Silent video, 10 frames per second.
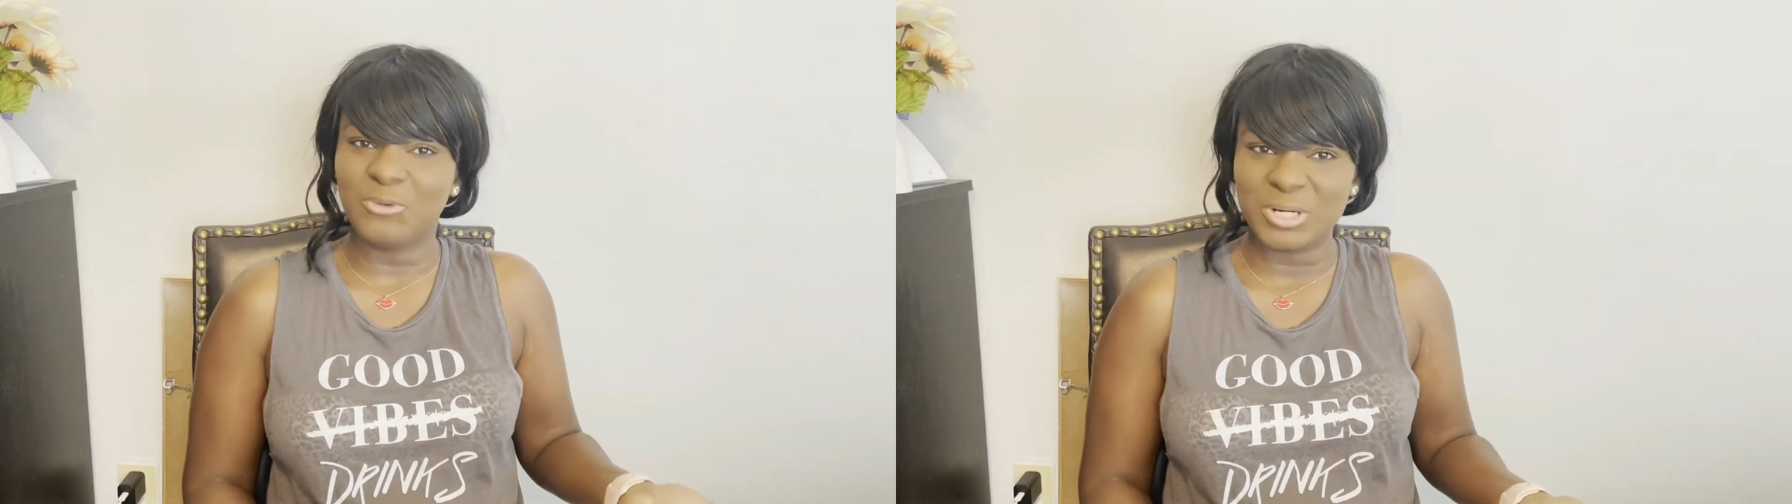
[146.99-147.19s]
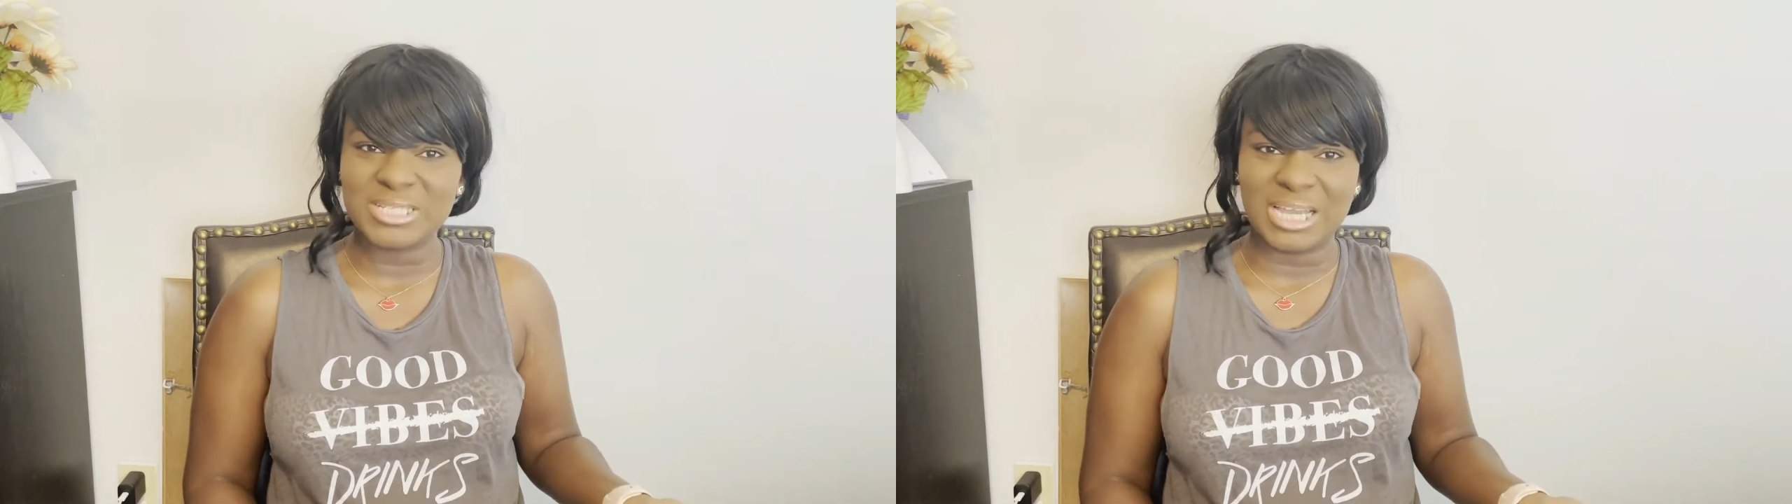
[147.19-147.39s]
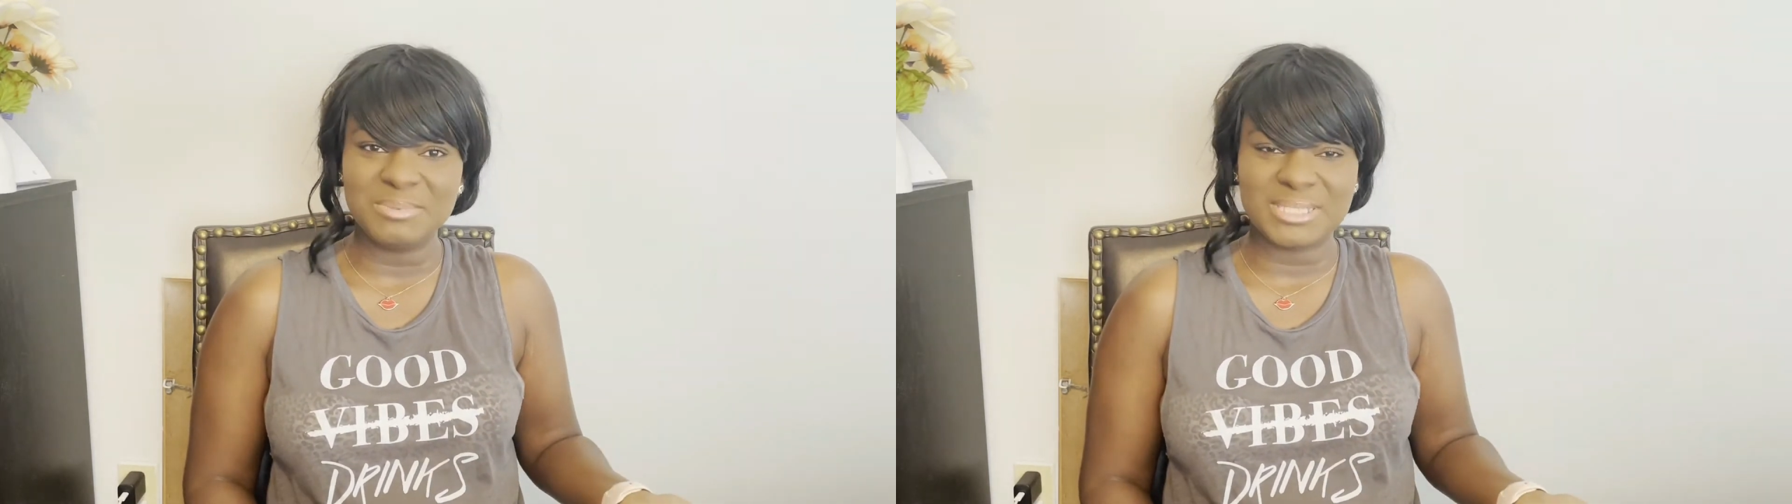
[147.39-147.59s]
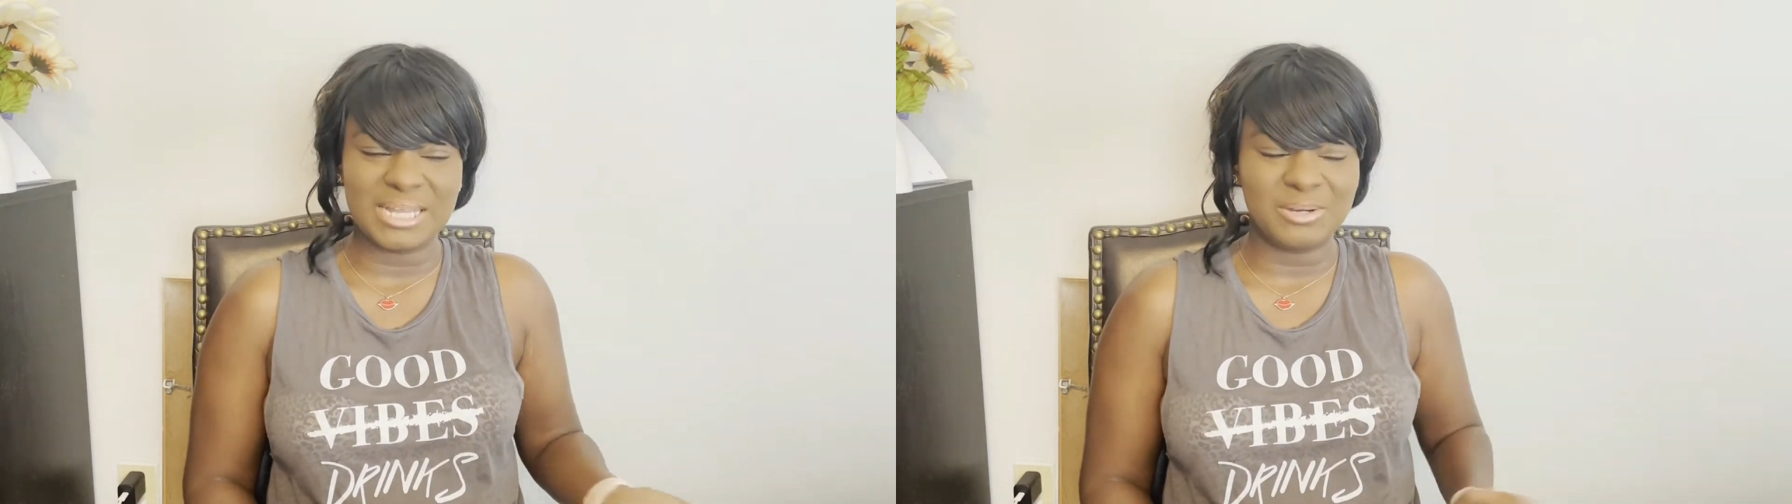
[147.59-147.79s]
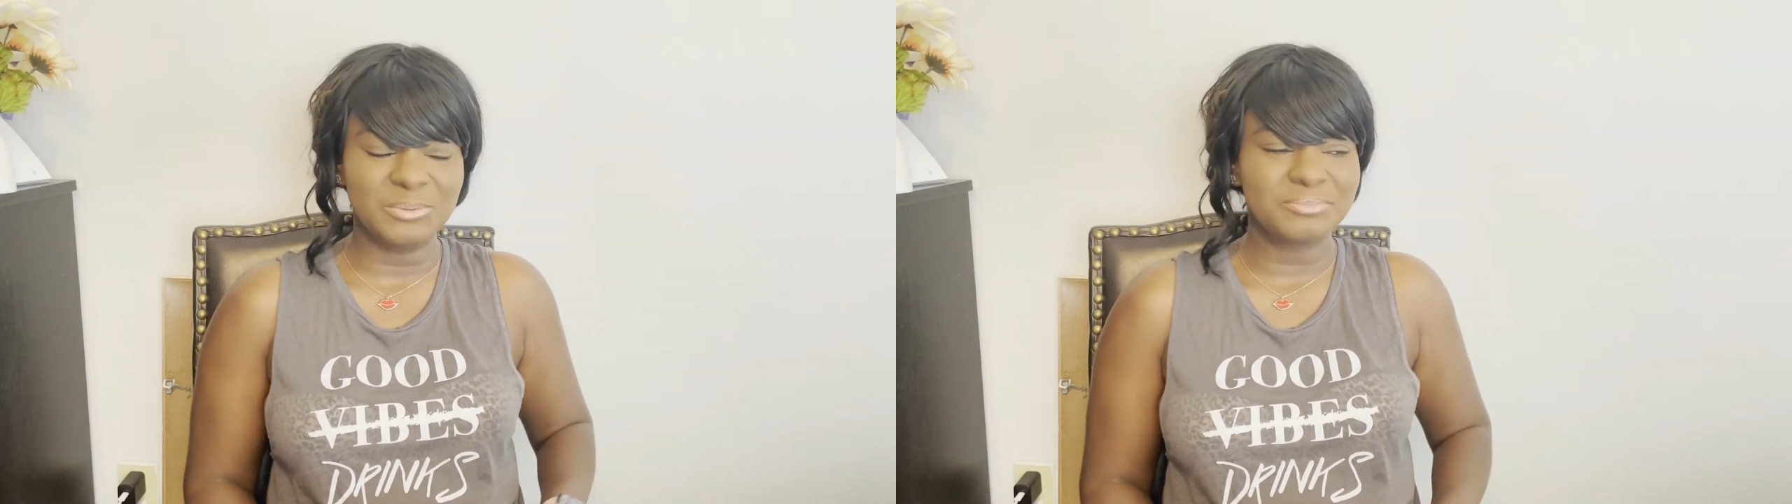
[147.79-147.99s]
4 times
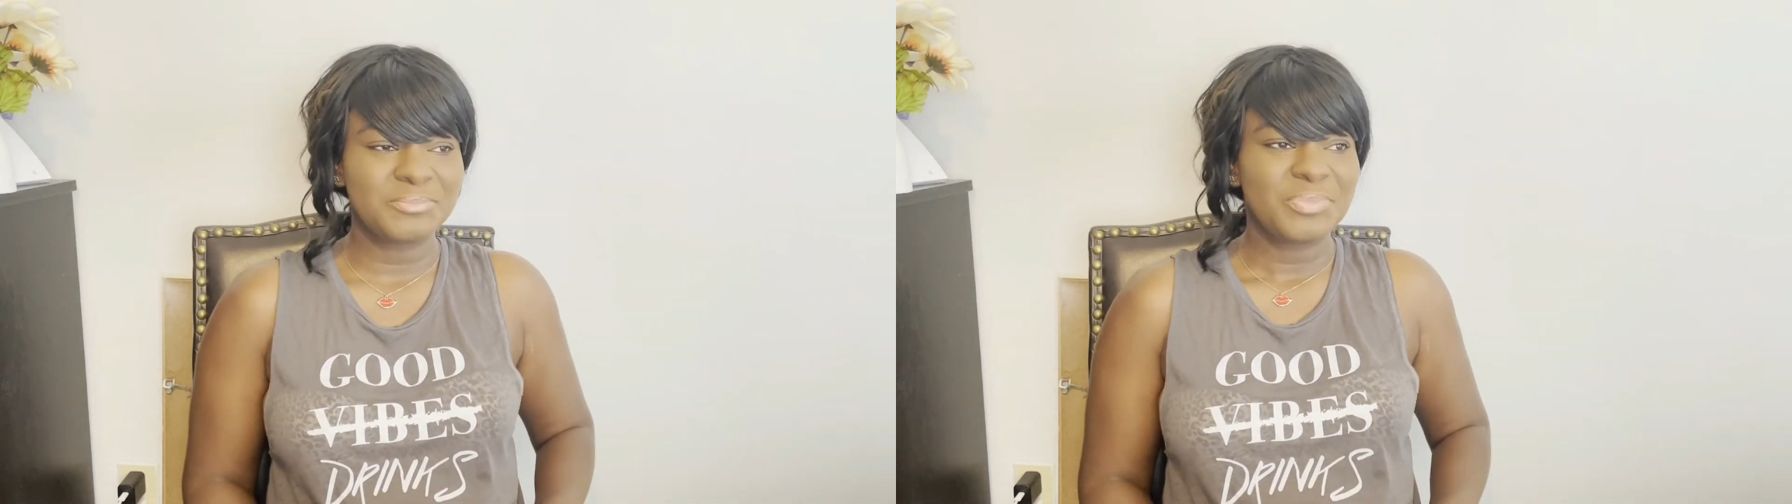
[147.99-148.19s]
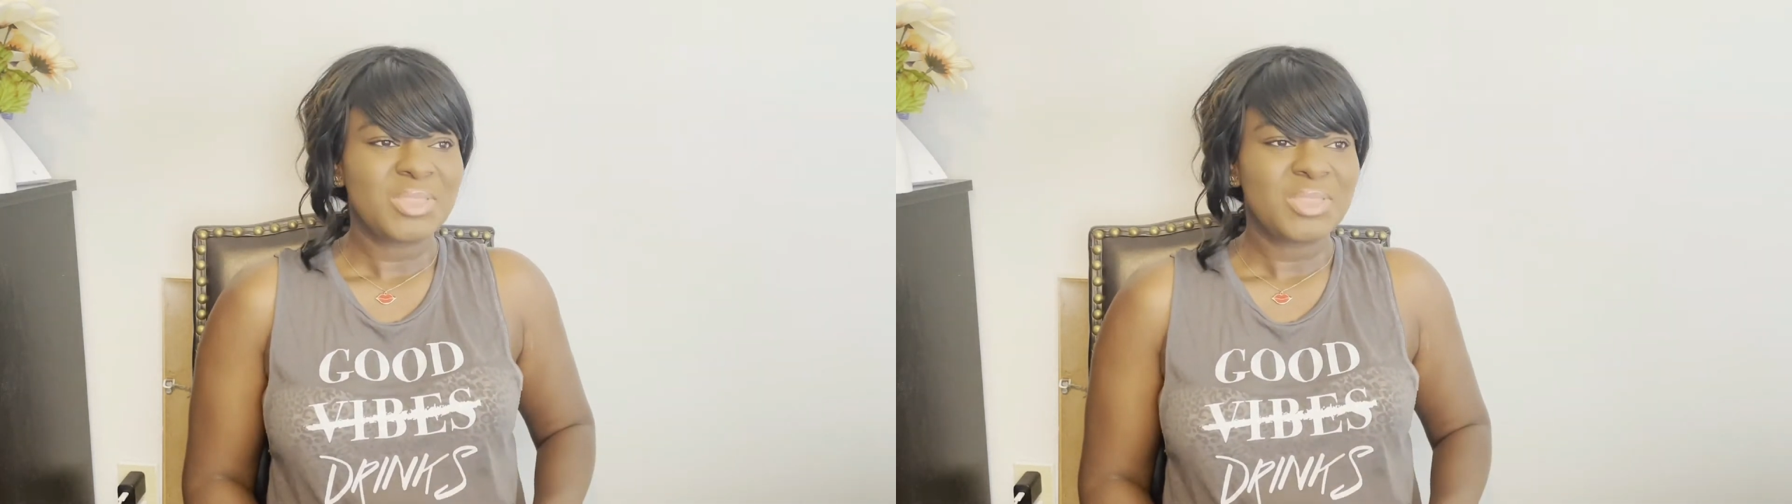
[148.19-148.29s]
now.